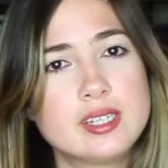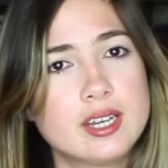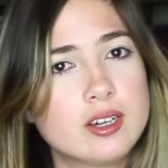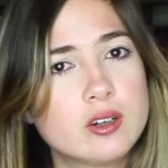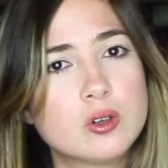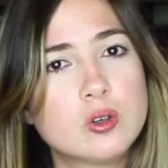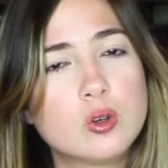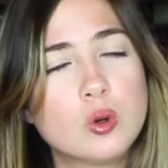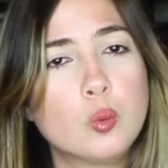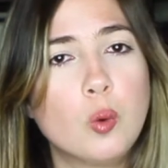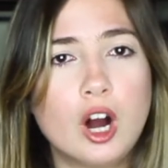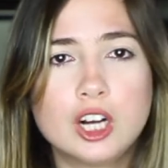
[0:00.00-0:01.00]

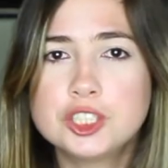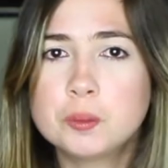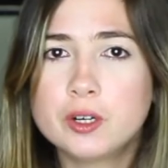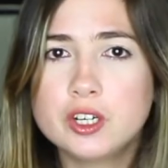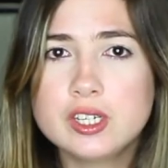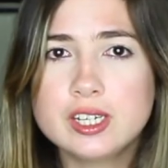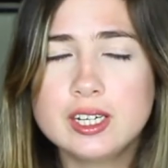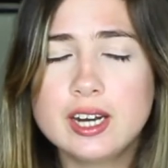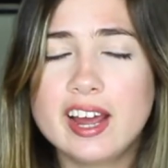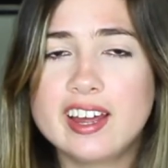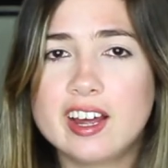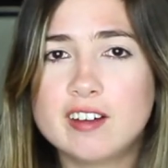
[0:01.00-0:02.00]
single wash person
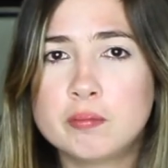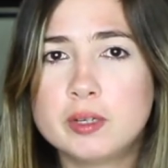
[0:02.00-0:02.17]
I have